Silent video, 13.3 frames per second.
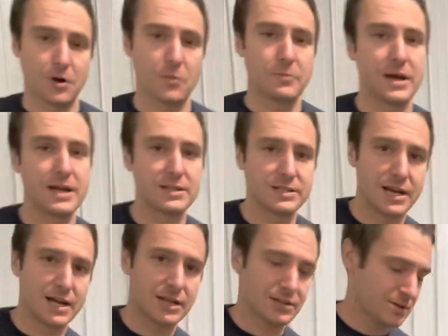propane
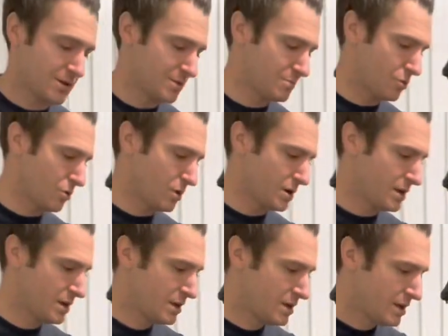tanks on board.
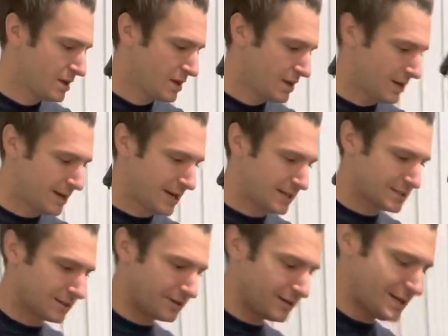Nice
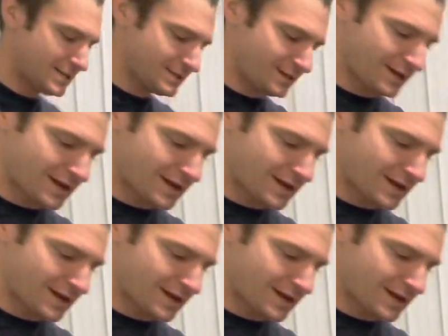little easy